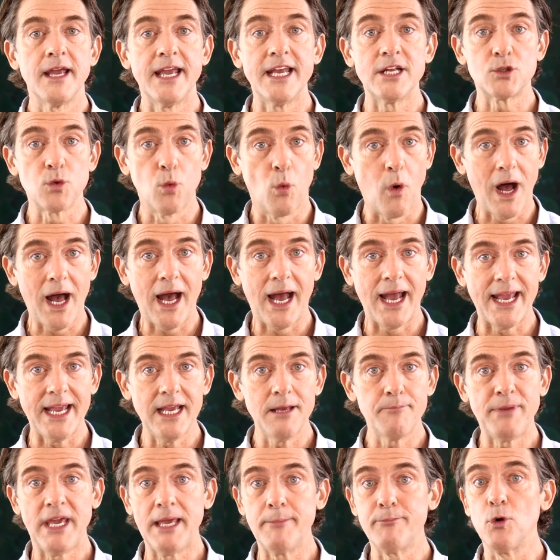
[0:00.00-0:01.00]
It's
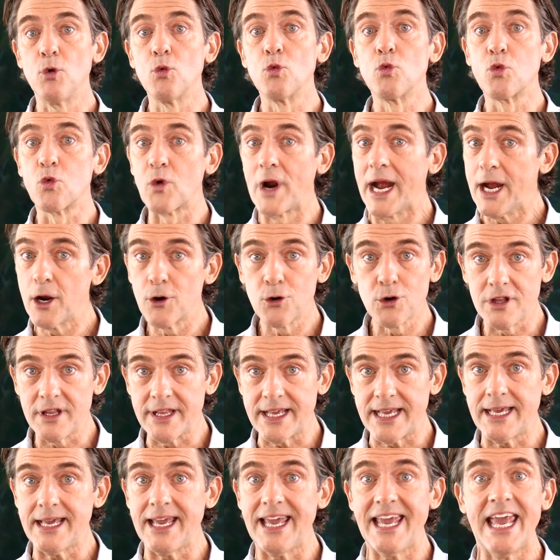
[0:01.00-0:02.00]
why people
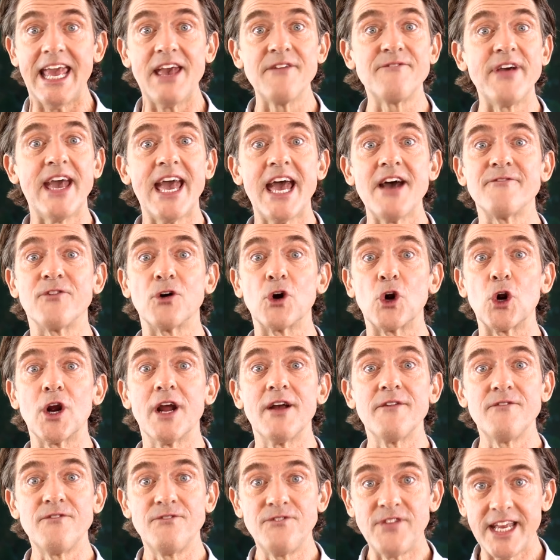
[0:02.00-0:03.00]
rarely, if ever,
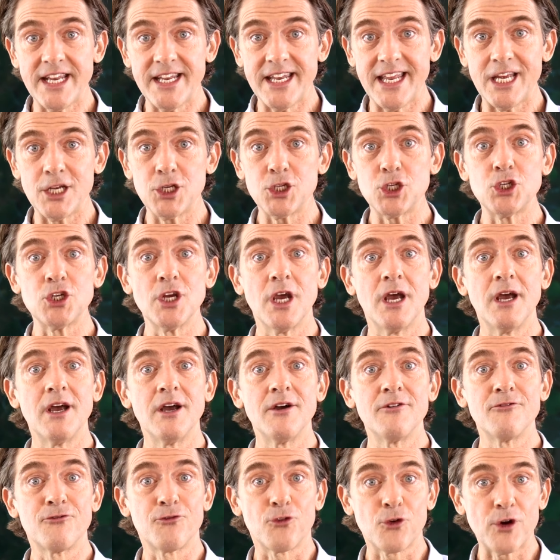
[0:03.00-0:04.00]
finish
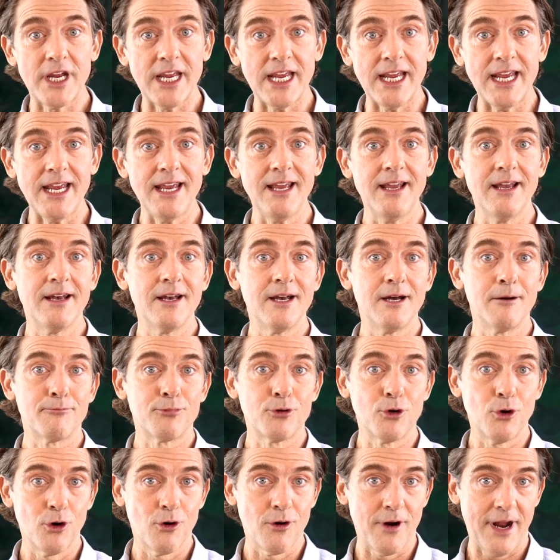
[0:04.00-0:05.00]
free
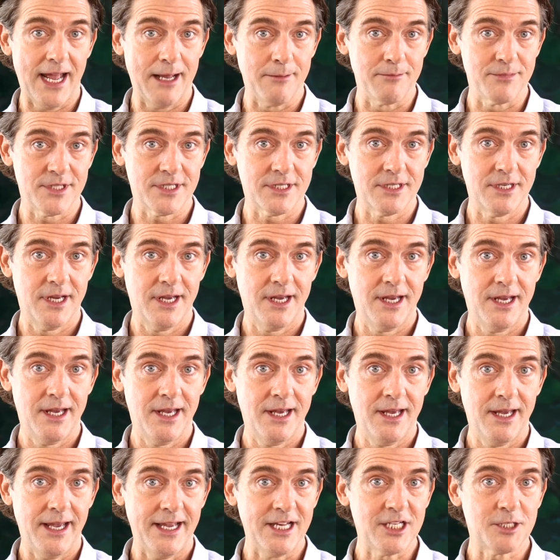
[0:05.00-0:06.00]
programs.
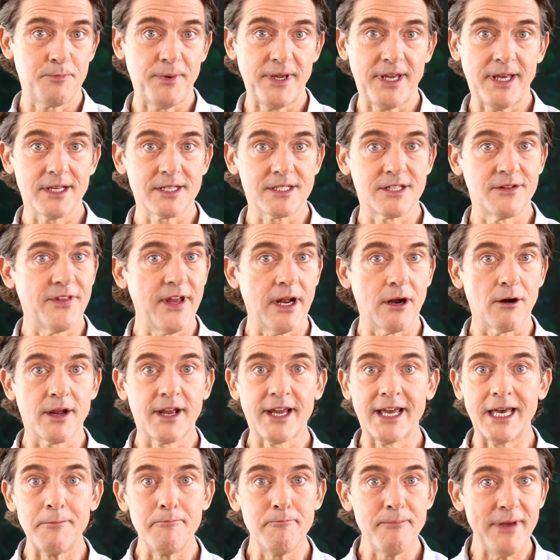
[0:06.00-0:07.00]
It's because their
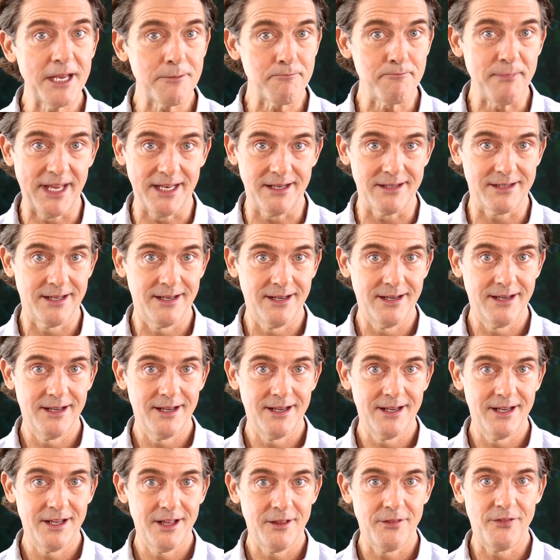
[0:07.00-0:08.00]
commitment,
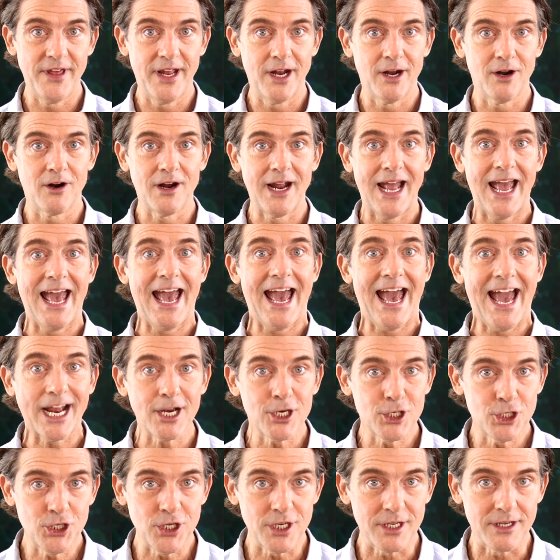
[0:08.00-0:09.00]
their
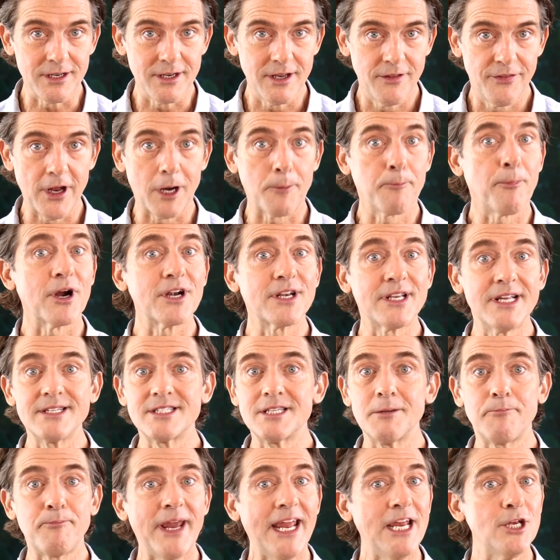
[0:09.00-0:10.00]
action, their
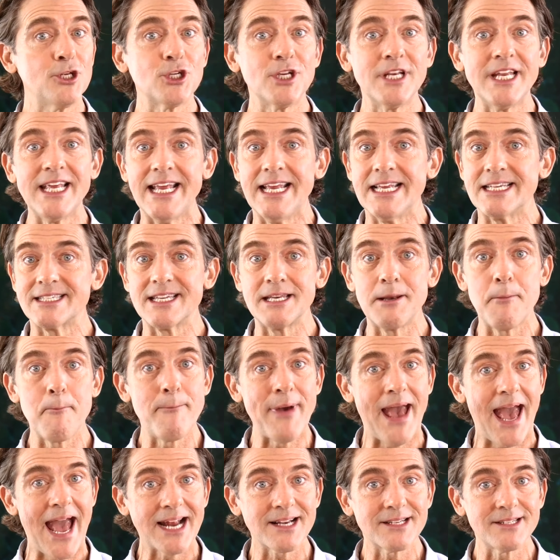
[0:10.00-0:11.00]
participation isn't
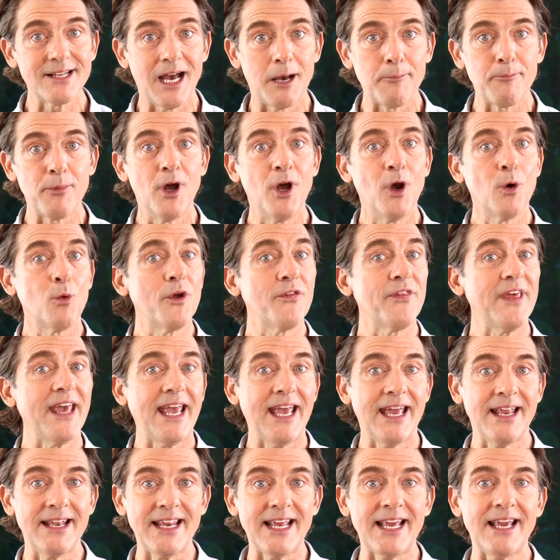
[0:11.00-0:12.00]
backed up with
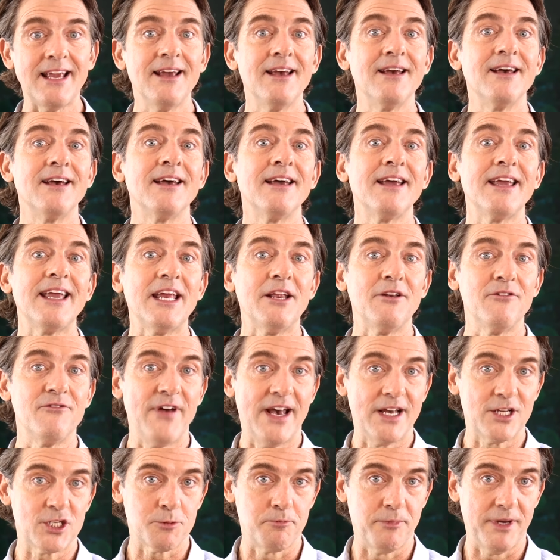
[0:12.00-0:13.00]
any
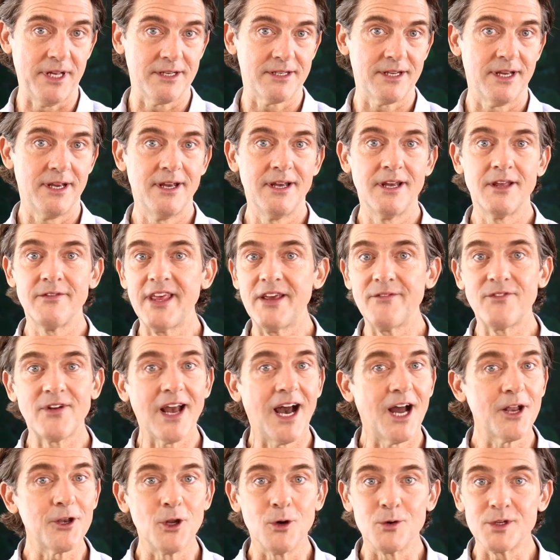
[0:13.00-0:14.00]
investment. They've
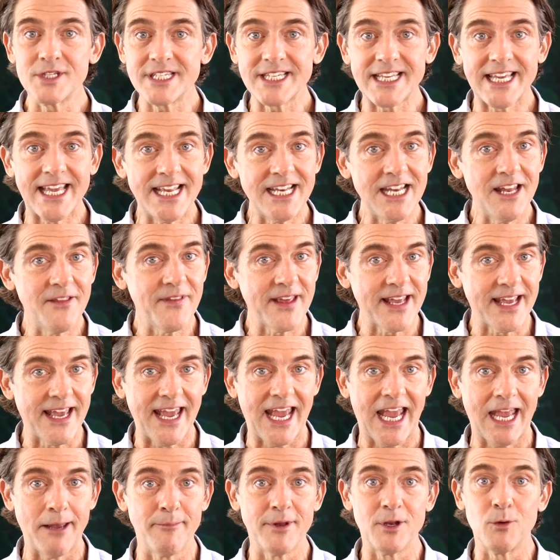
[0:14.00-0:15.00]
got no skin in the
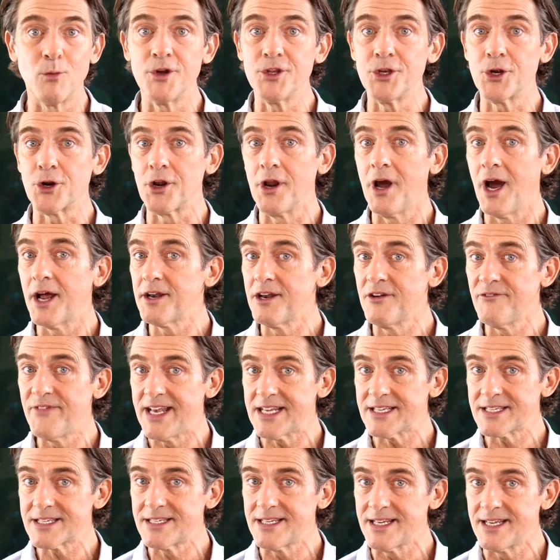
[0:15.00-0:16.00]
game. And when you're not
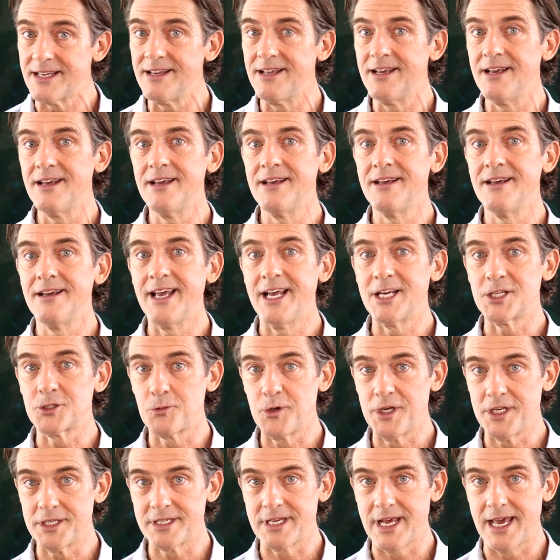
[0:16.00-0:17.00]
invested, as
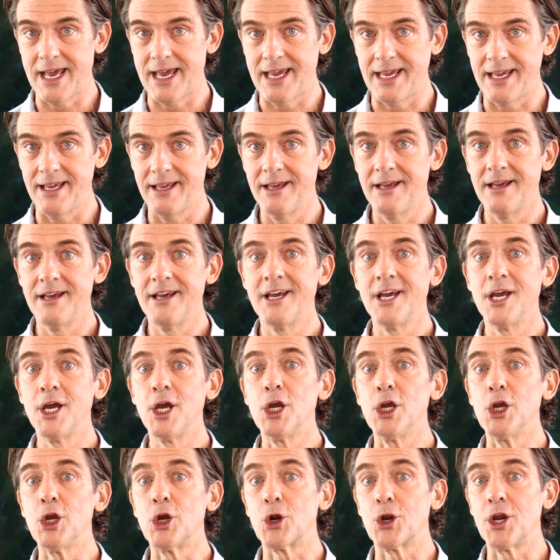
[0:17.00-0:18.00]
we say,
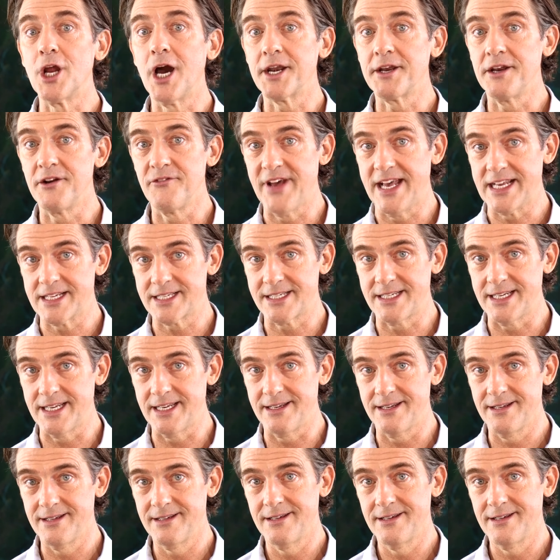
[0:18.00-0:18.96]
you're not invested.